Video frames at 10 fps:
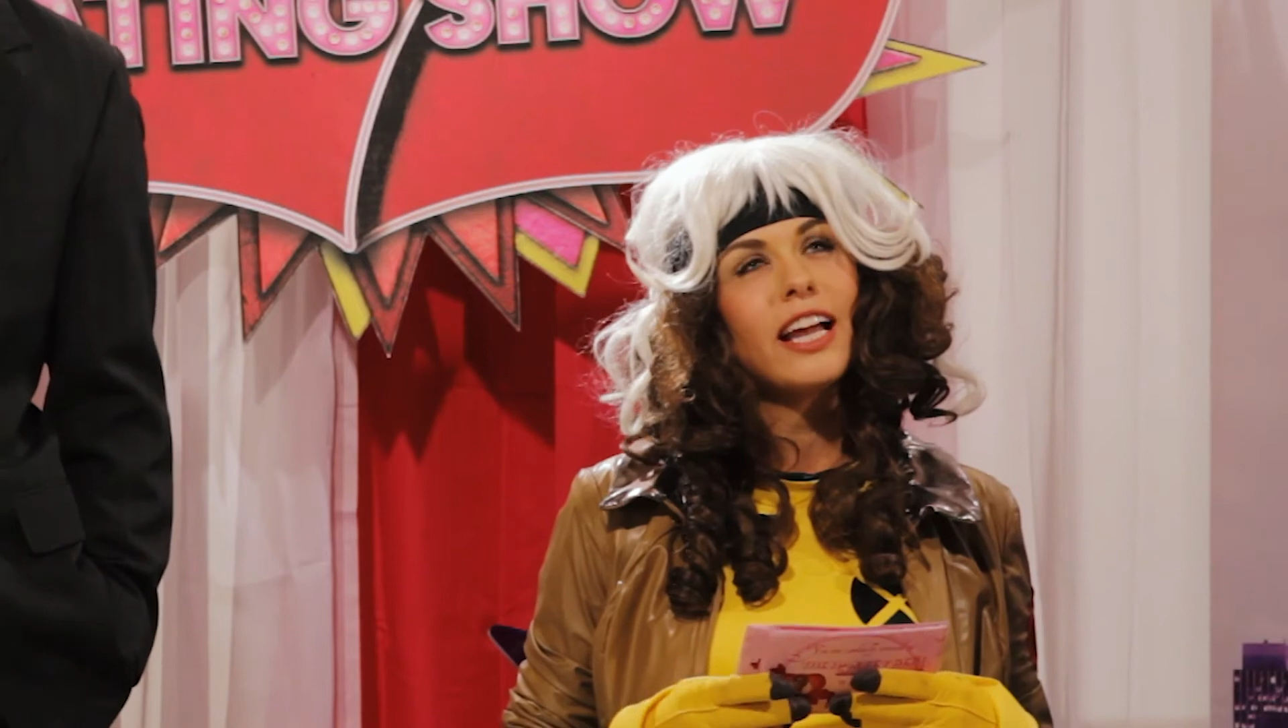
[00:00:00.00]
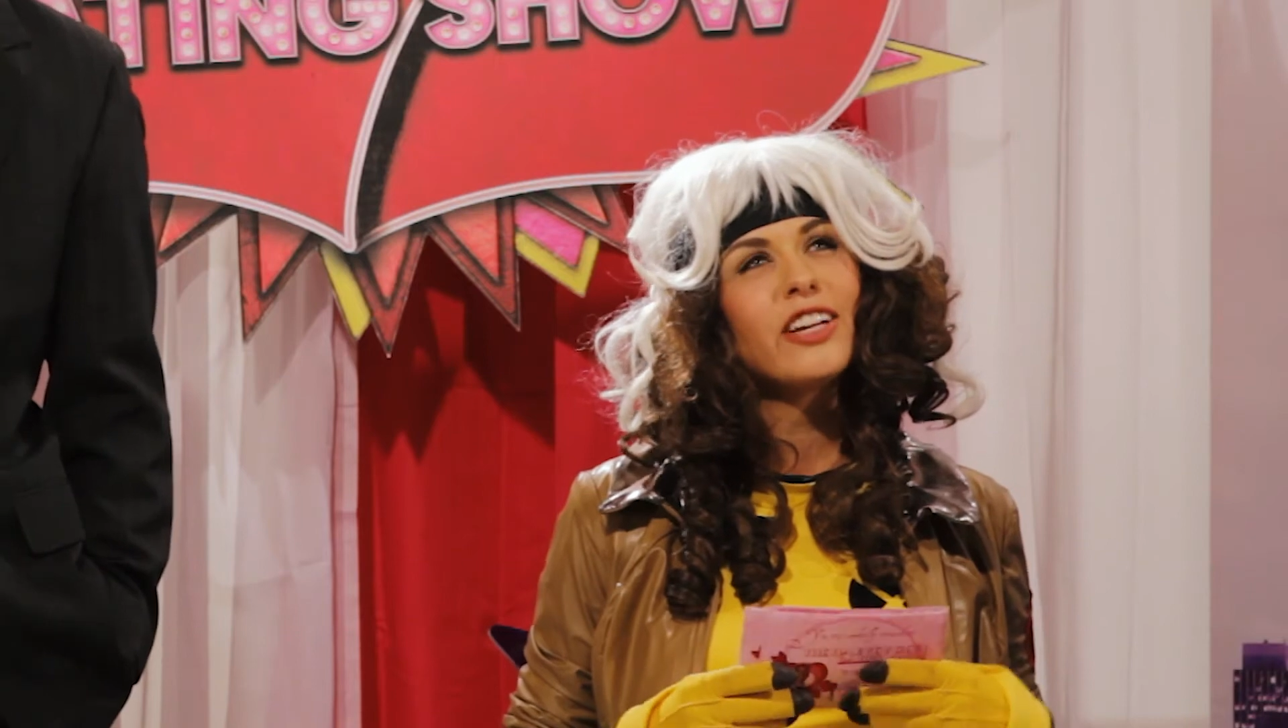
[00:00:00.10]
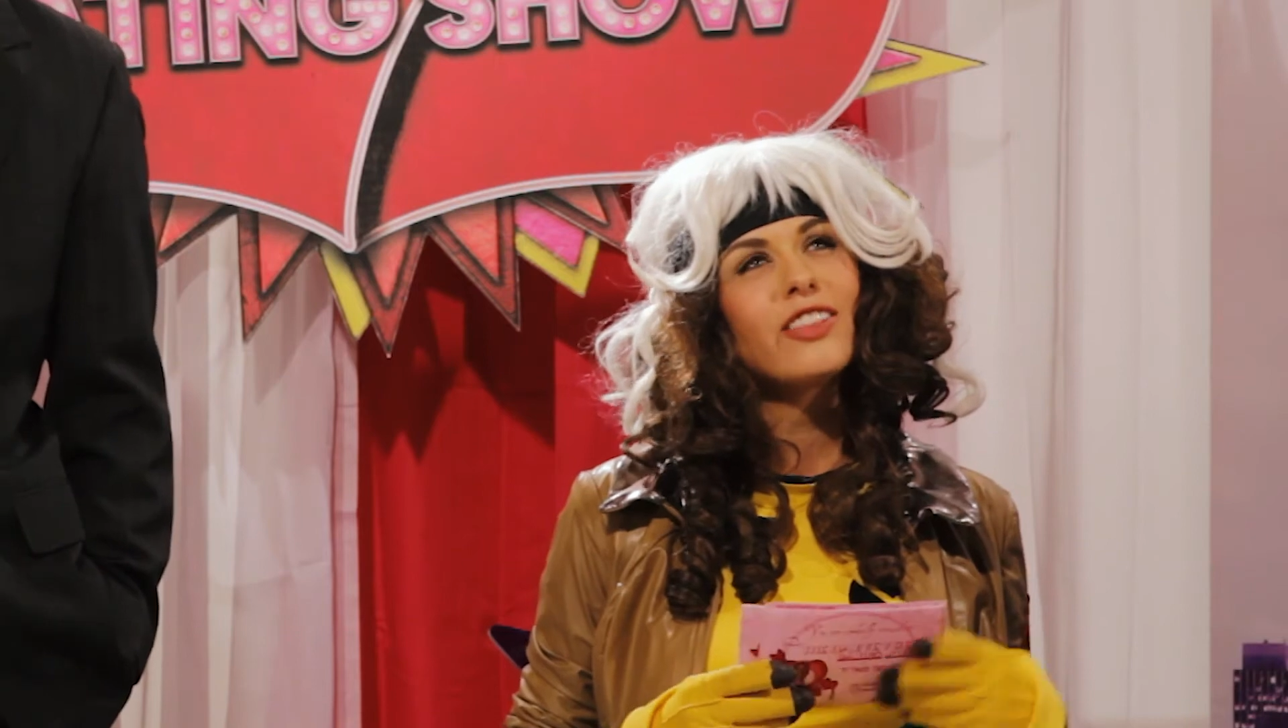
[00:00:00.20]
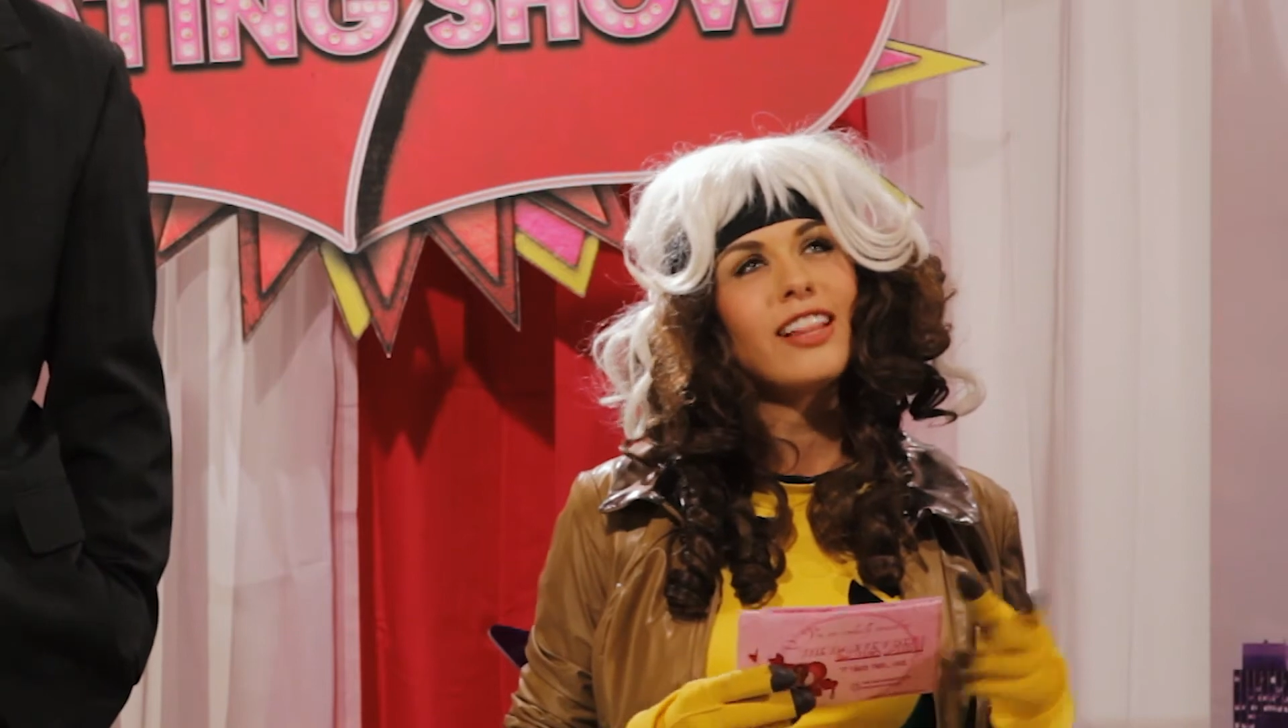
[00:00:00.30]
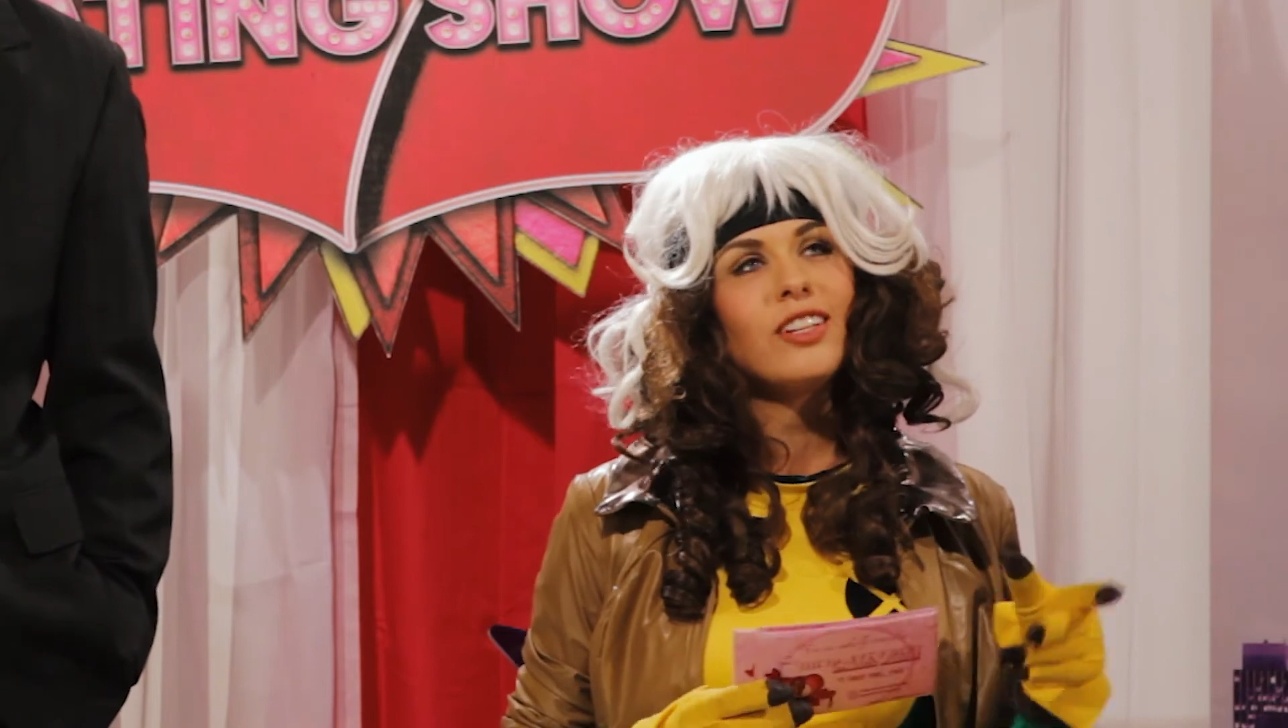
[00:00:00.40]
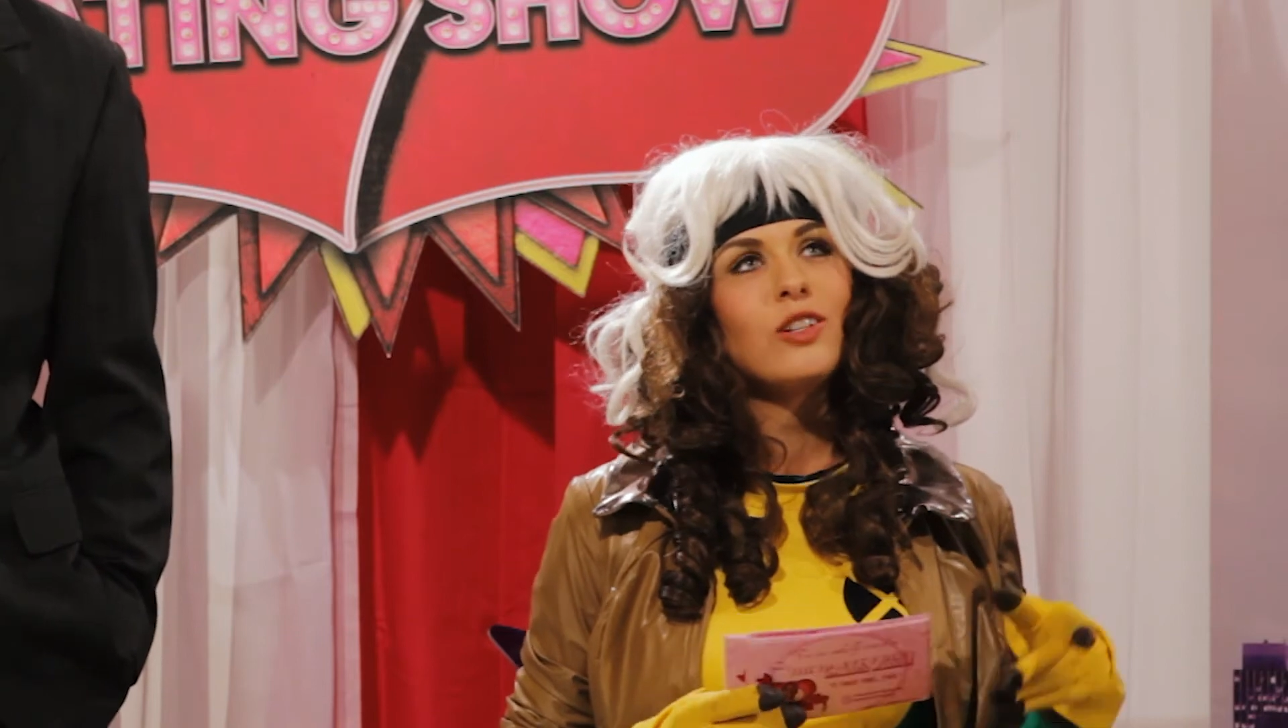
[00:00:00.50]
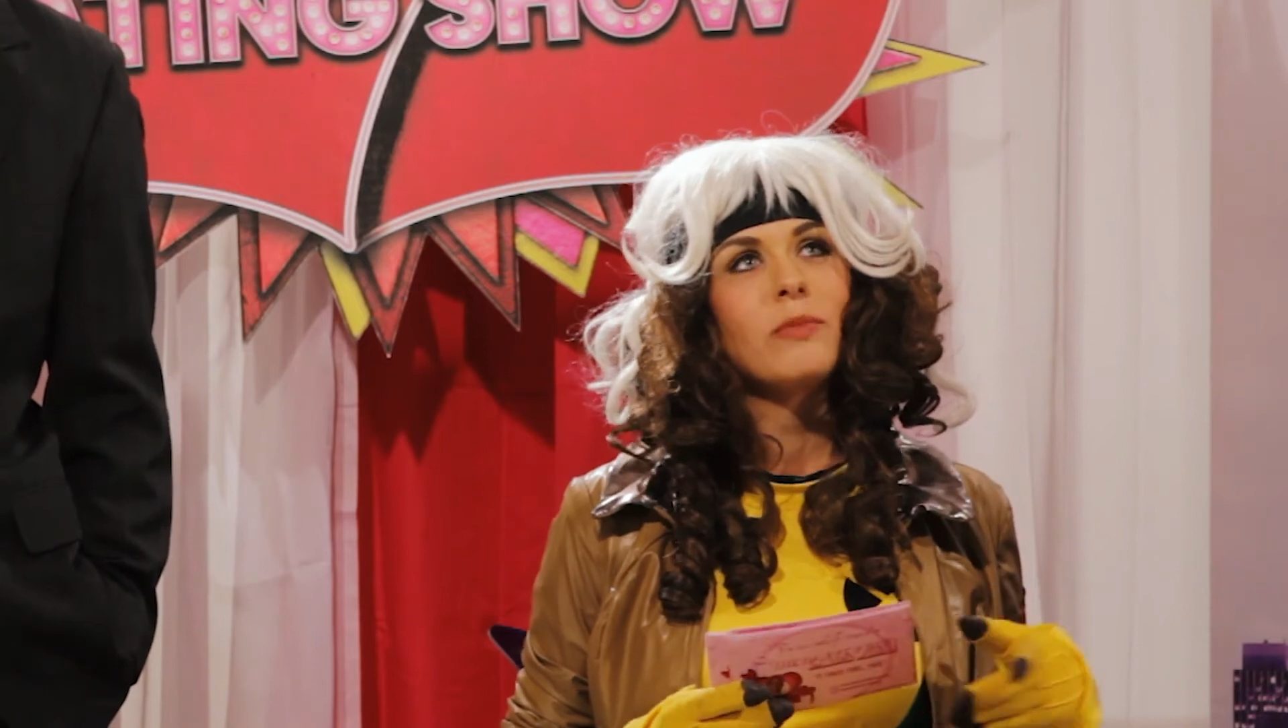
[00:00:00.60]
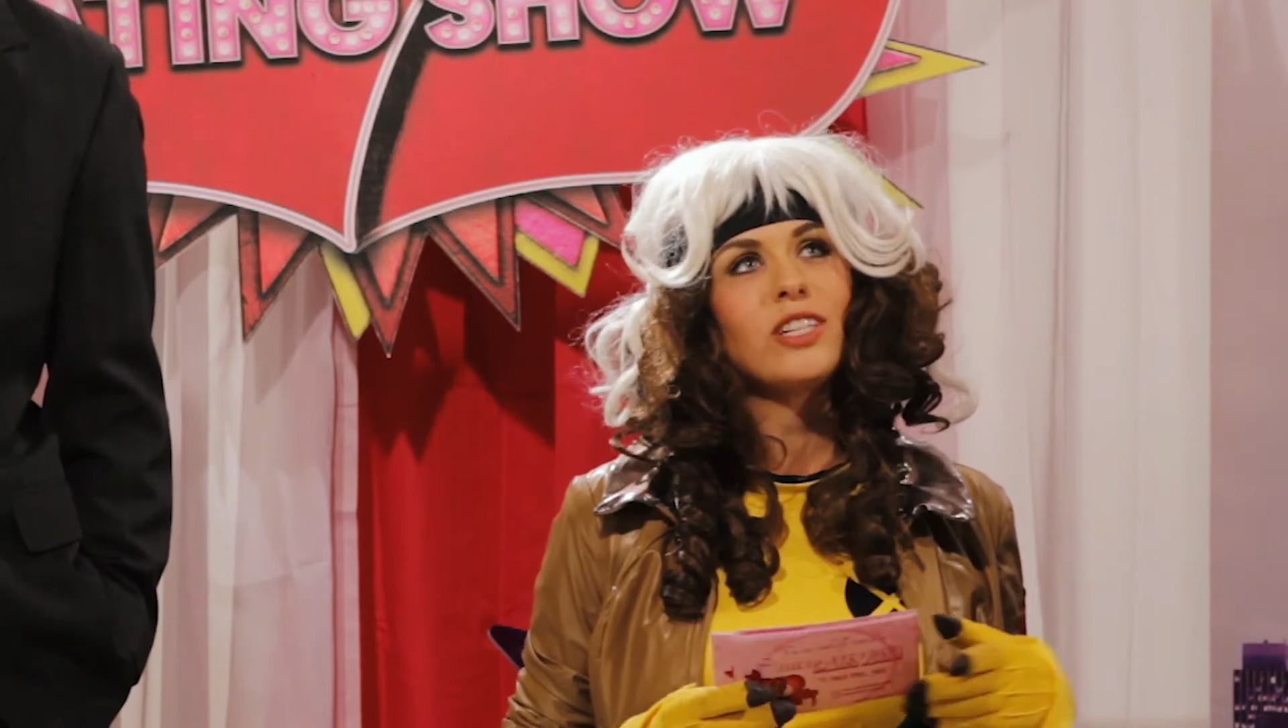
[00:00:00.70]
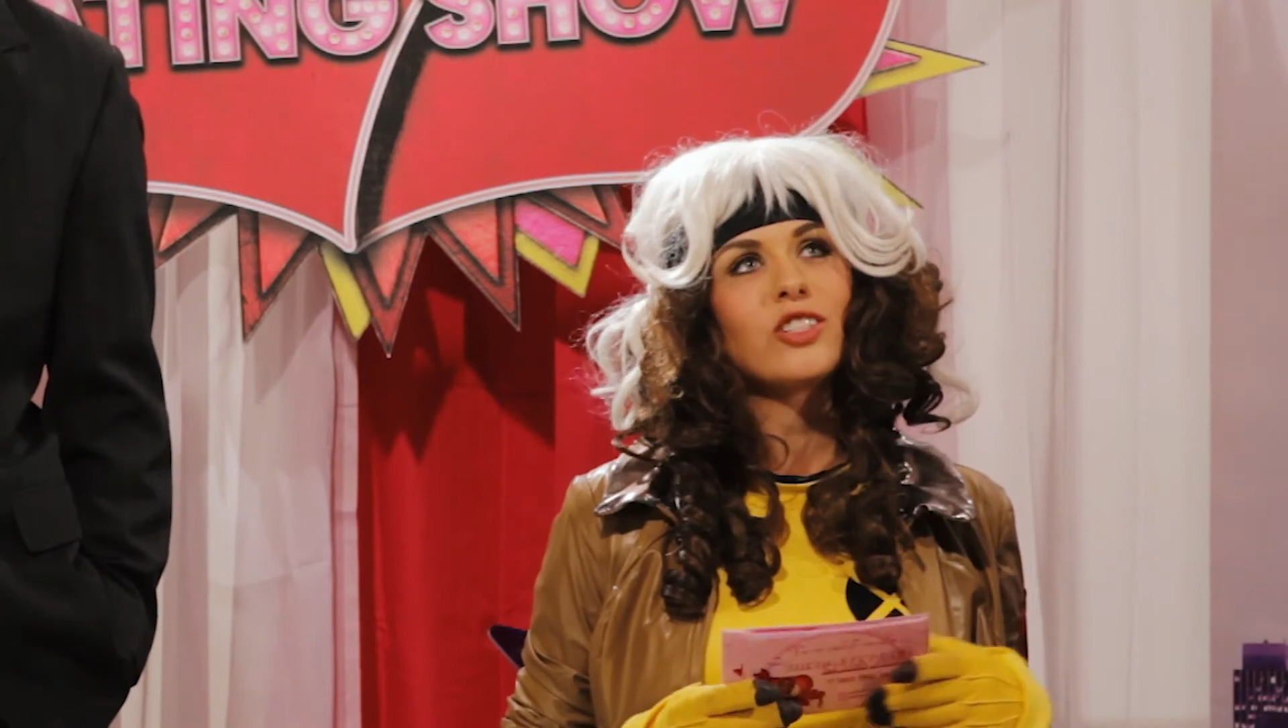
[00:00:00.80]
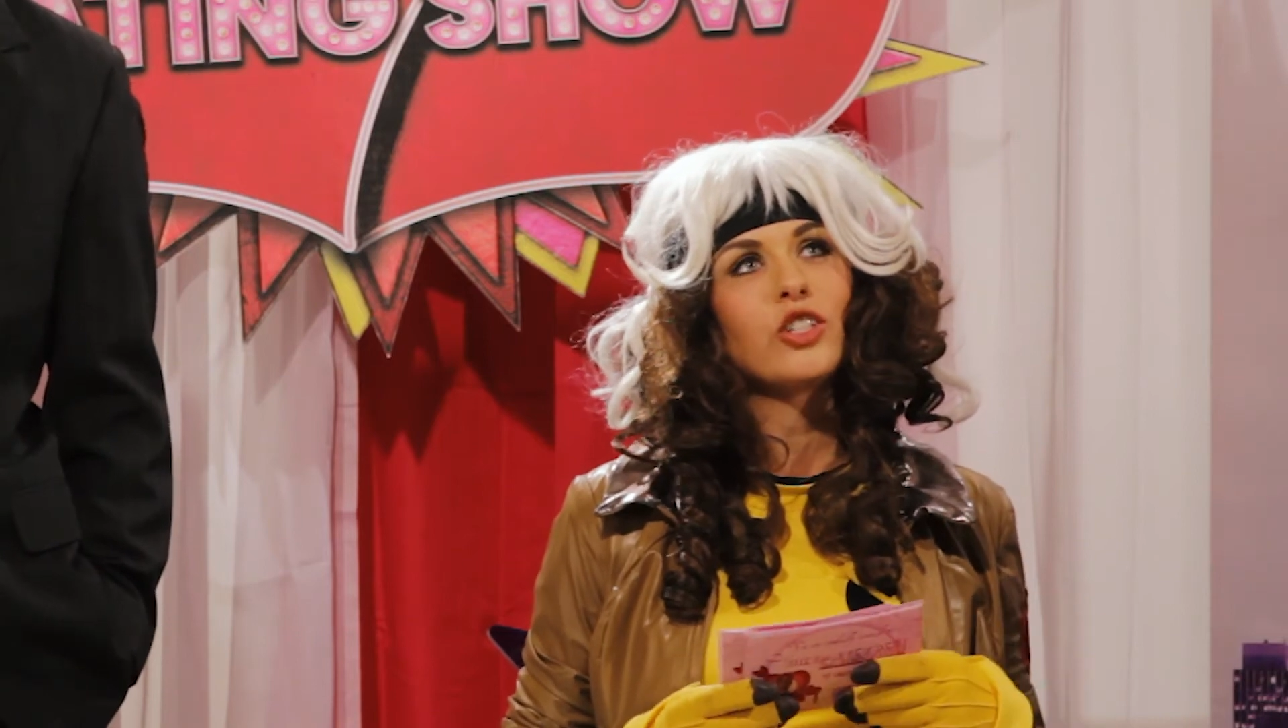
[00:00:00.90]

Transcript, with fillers: I hear that little meals